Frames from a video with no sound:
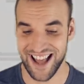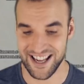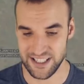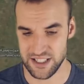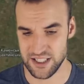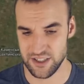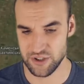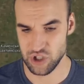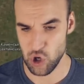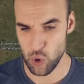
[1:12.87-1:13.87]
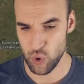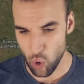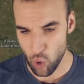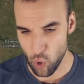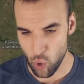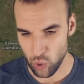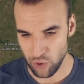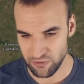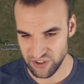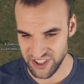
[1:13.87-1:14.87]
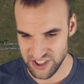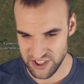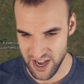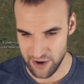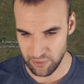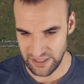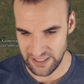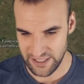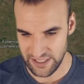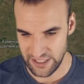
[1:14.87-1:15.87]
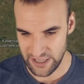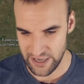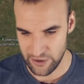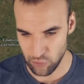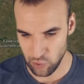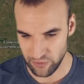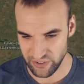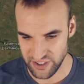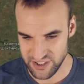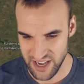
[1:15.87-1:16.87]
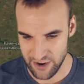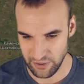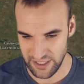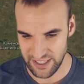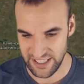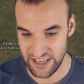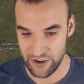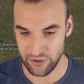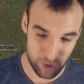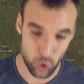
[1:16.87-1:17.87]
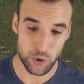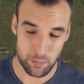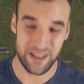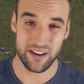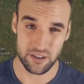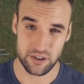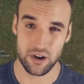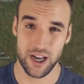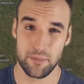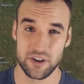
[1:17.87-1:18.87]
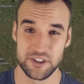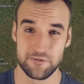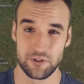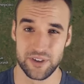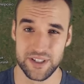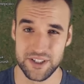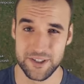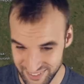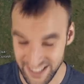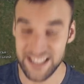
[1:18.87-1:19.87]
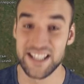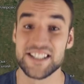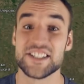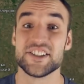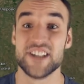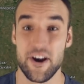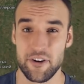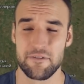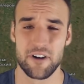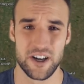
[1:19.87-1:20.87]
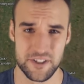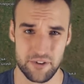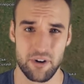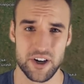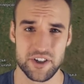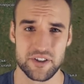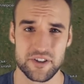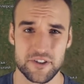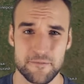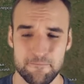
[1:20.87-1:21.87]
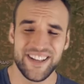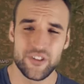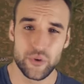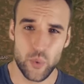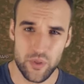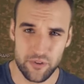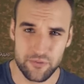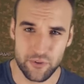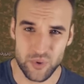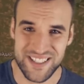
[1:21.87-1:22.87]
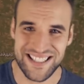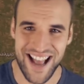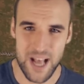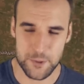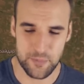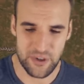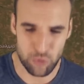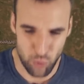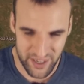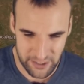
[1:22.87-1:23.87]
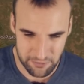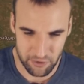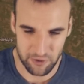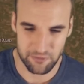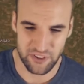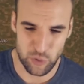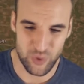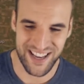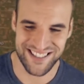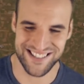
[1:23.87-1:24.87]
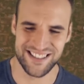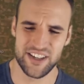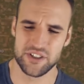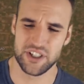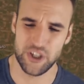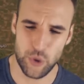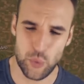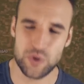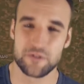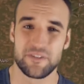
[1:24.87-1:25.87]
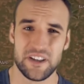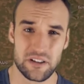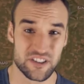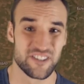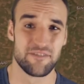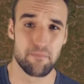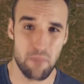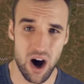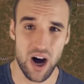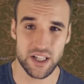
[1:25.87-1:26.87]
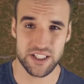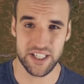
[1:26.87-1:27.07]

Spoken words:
that. So all of this area here, all of this area here, it could be under HIMARS influence, and this terrifies the Russians. In the northern front, it has been raining for a few days, and there's huge fields of mud